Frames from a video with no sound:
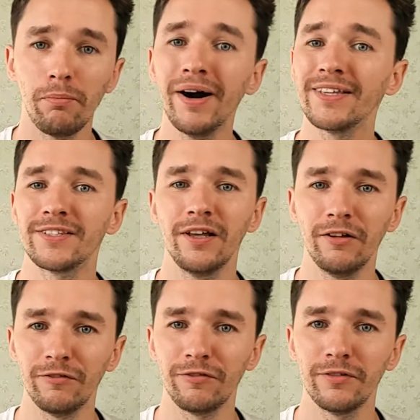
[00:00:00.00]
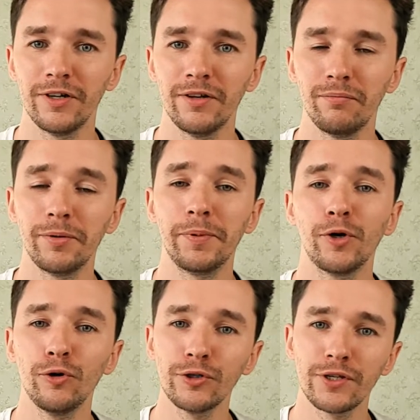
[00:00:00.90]
by itself, but
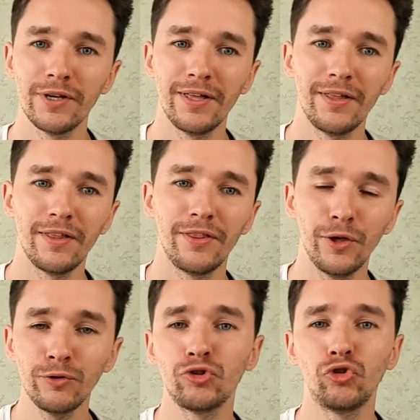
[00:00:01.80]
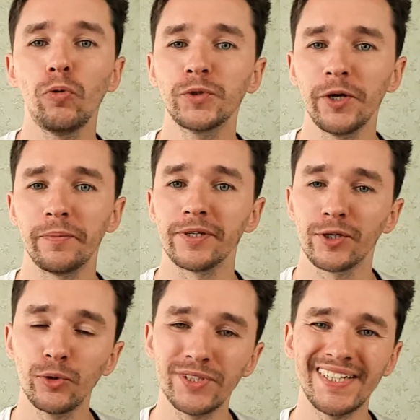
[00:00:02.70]
because those dropshippers
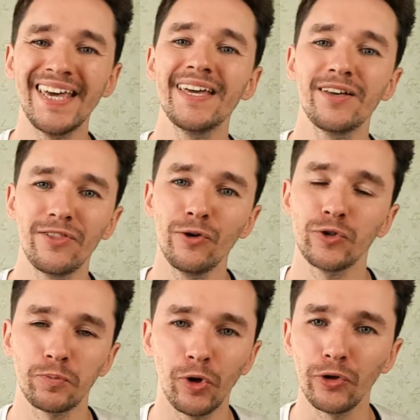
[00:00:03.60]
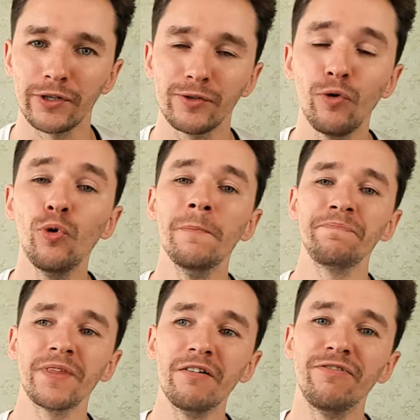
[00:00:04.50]
who take those products, who
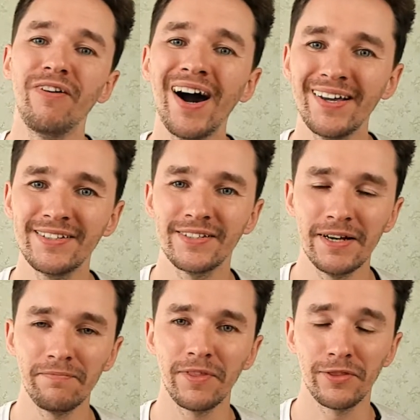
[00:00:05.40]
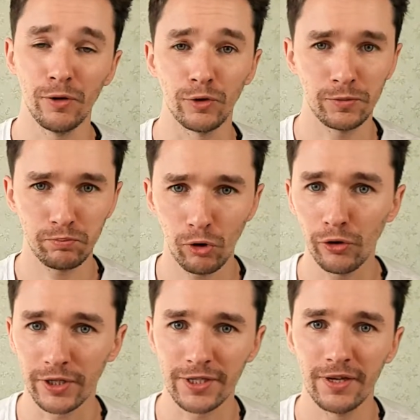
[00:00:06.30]
find those
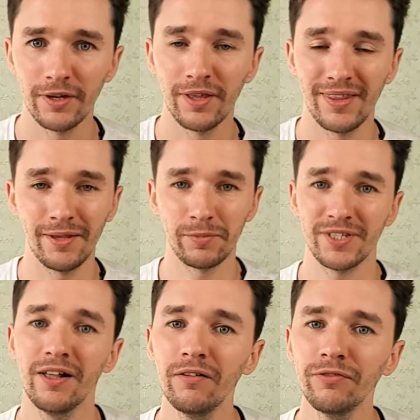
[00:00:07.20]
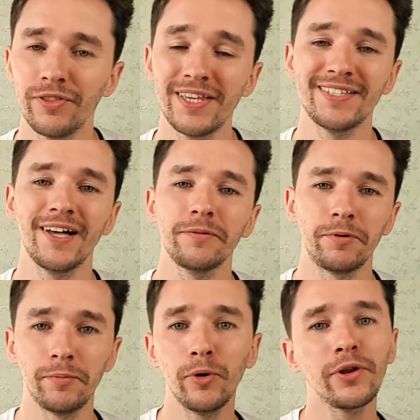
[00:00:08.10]
products themselves, they start
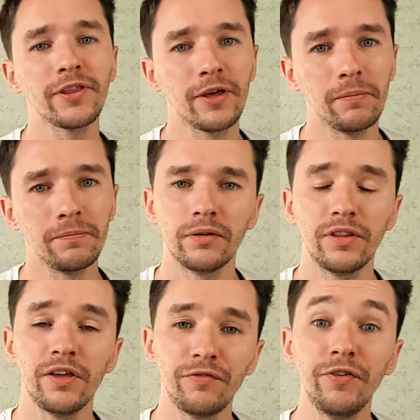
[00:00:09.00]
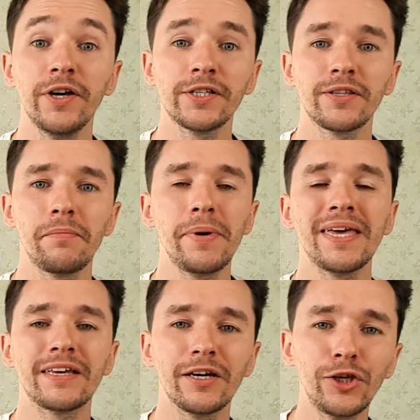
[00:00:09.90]
promoting them. They first
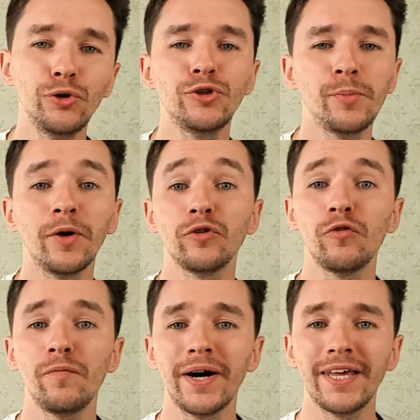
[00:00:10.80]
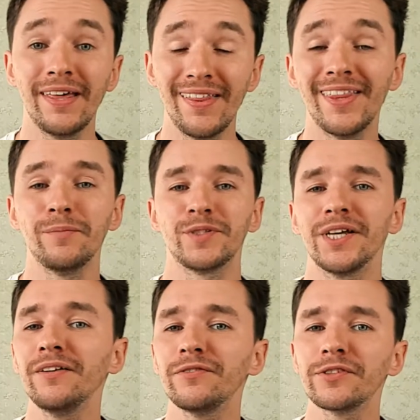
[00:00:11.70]
make huge amount of money
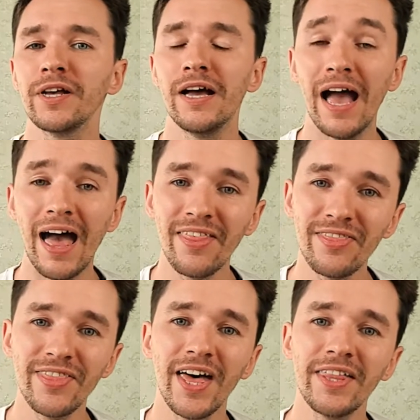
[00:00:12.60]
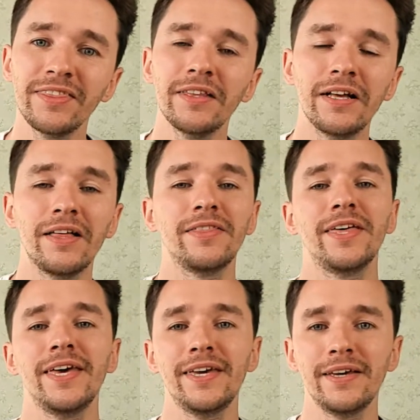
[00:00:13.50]
themselves and then
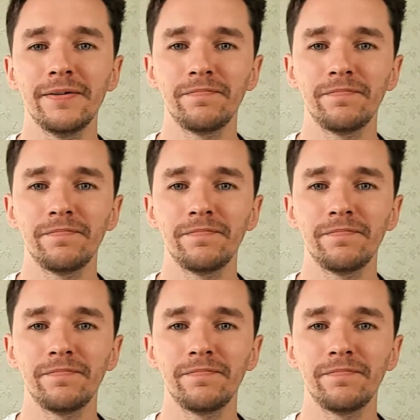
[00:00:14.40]
they